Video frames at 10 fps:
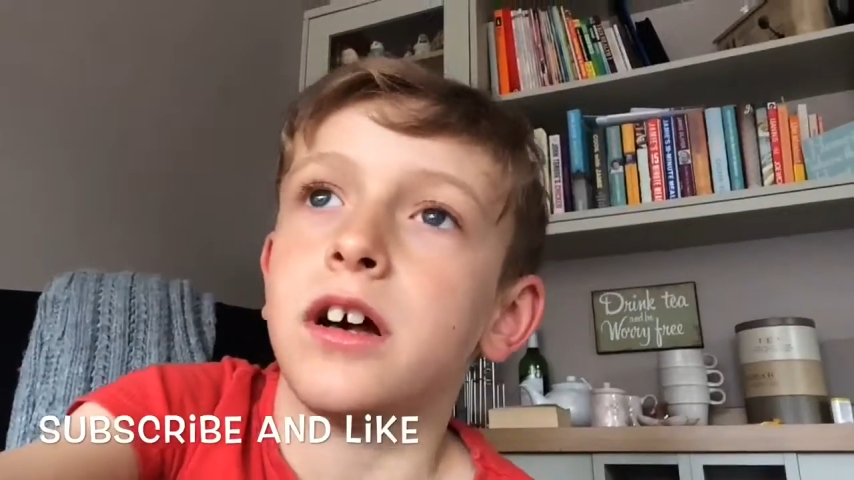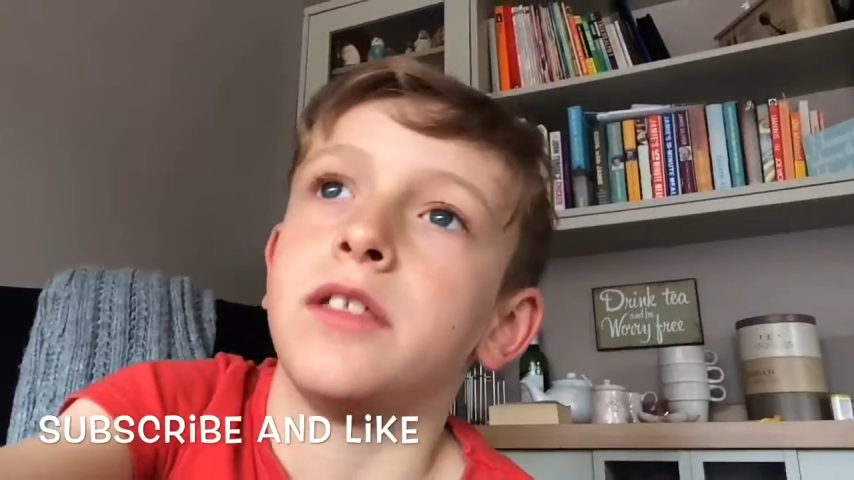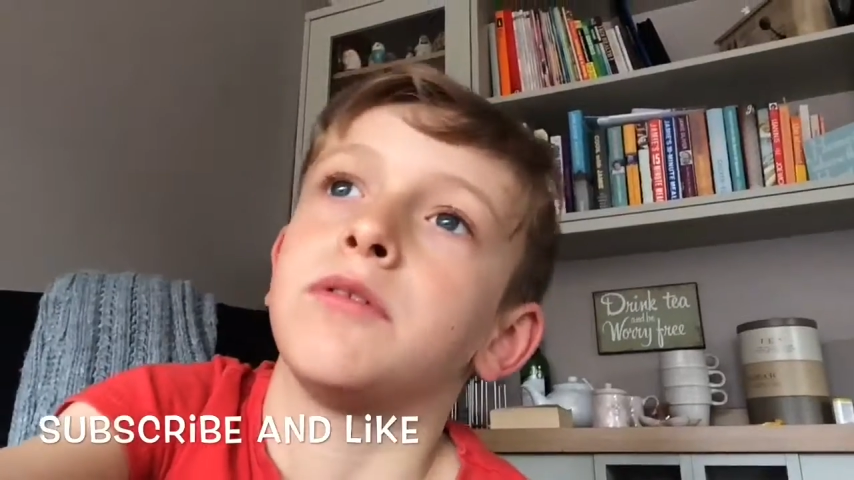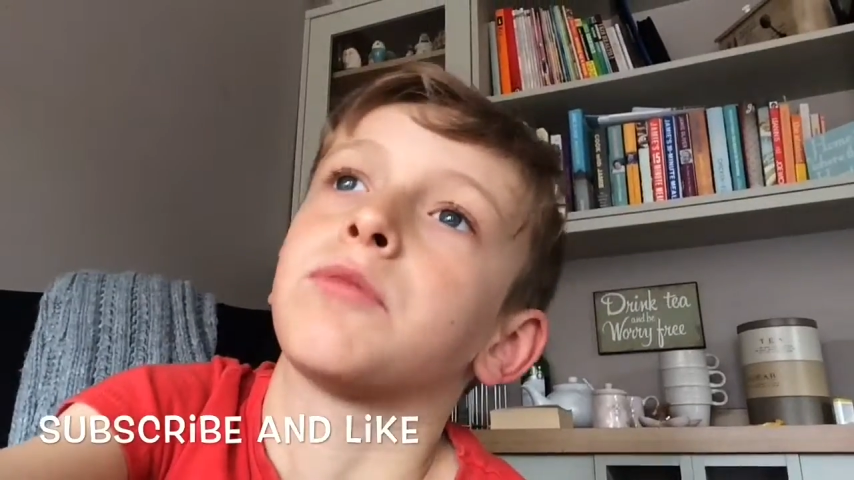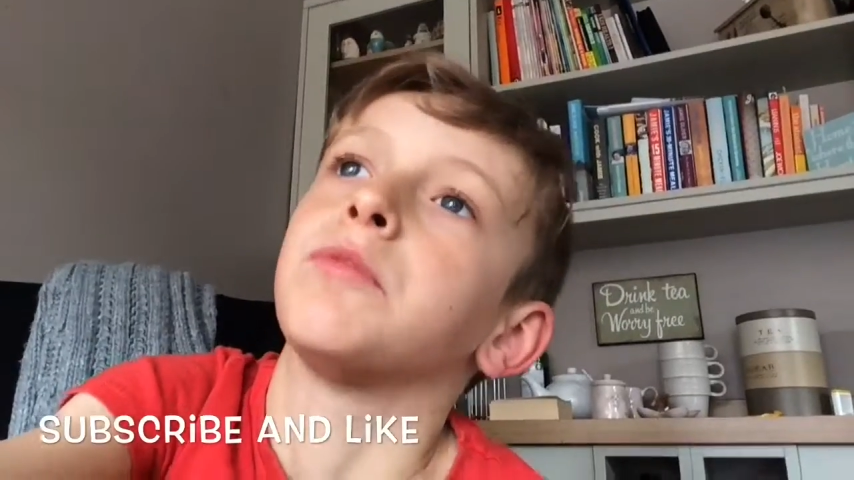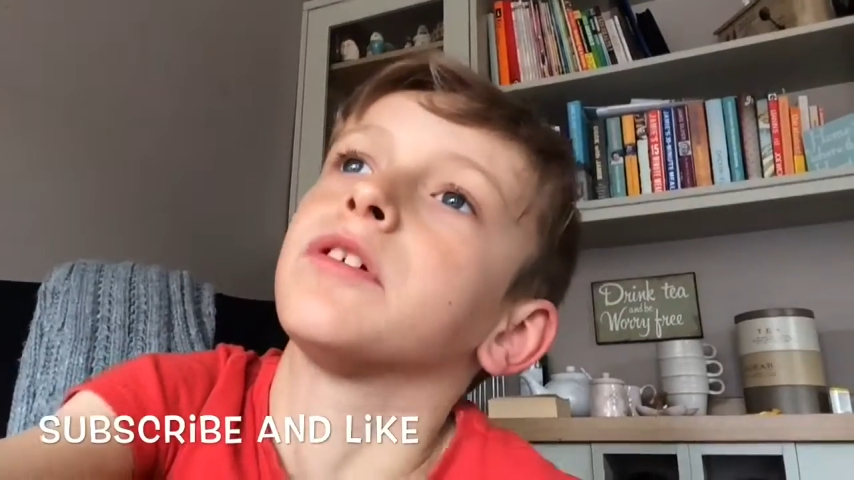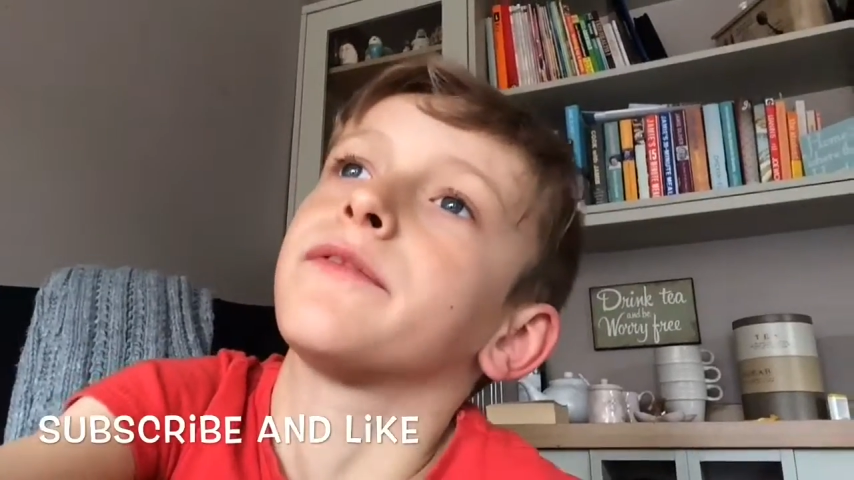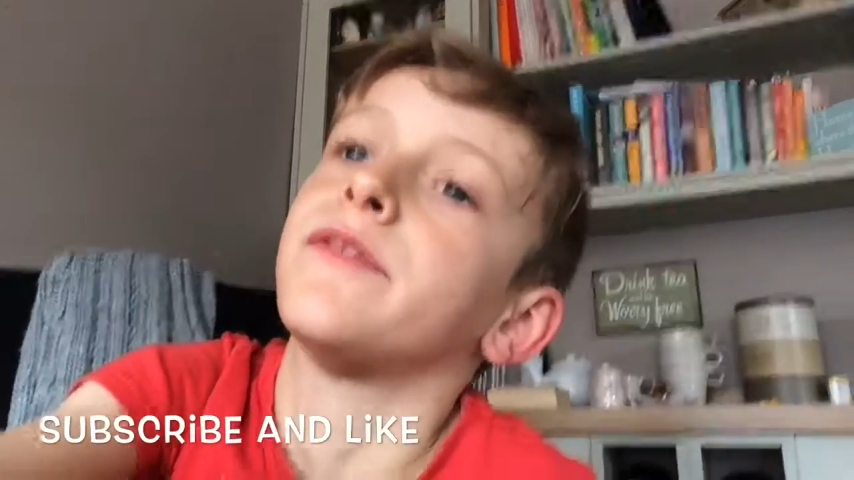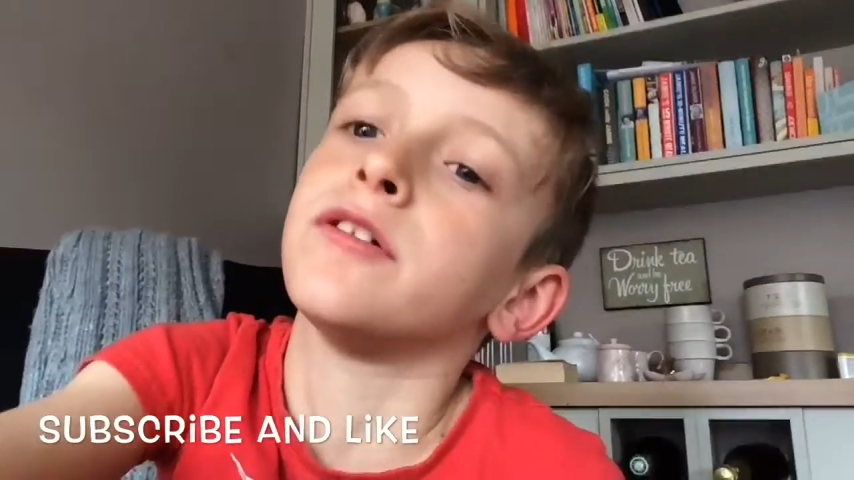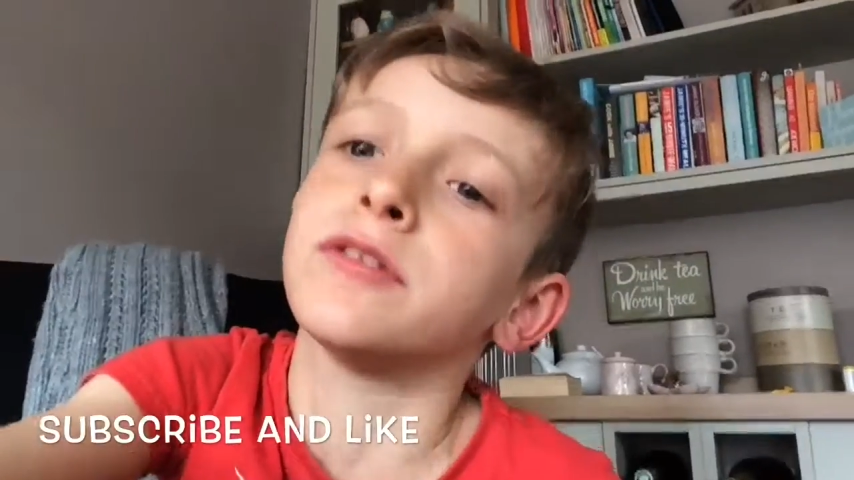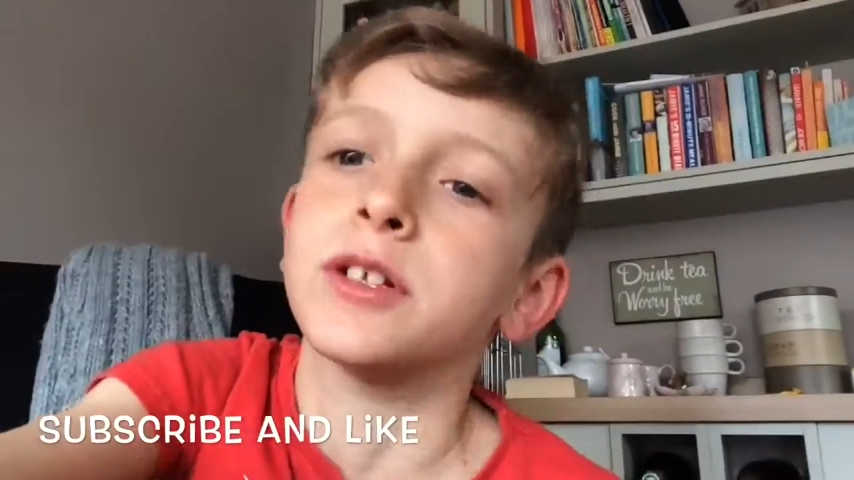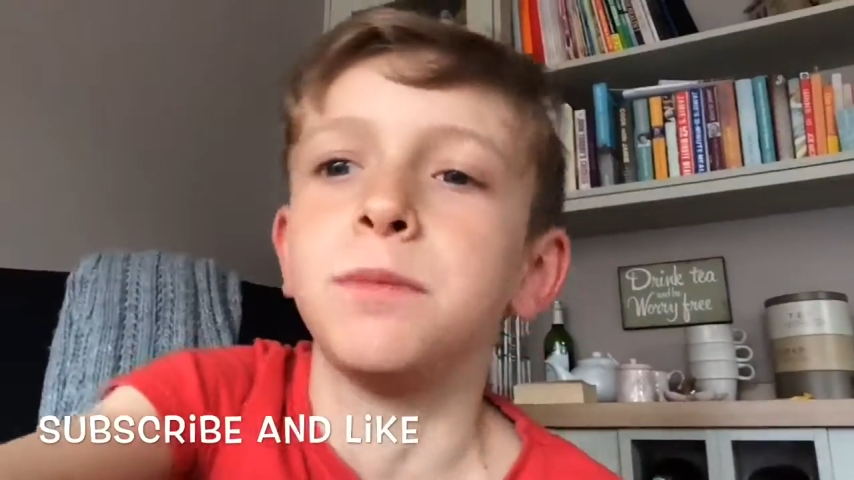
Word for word: and those waterfalls.